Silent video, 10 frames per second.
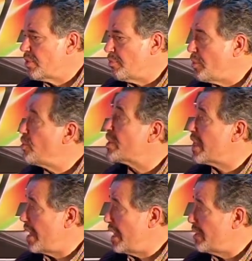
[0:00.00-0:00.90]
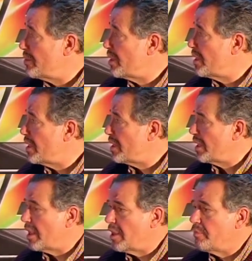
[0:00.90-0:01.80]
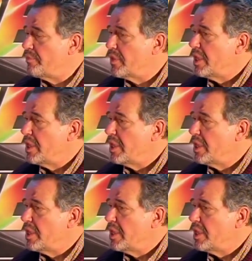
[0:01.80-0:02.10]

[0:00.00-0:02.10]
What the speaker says: communicate the